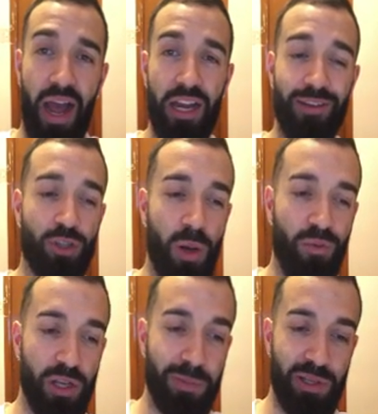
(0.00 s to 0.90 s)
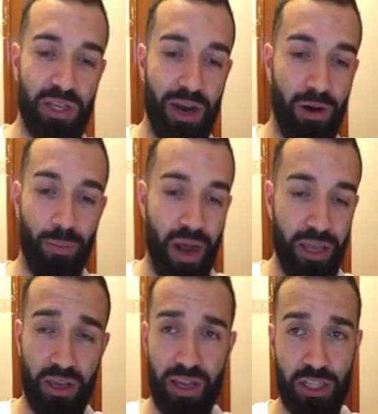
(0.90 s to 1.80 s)
and you have so many field spells, you get rid of
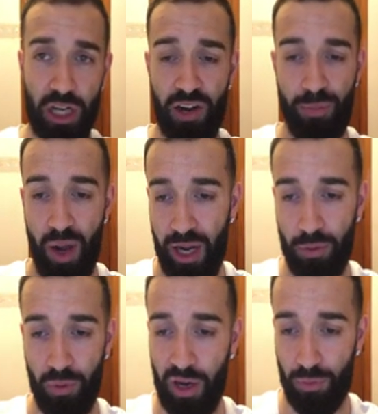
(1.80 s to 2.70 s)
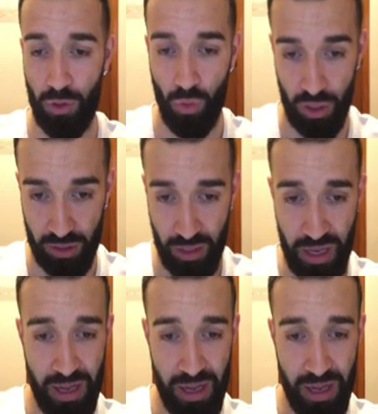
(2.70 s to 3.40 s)
mine, you can shut off mine whenever you want.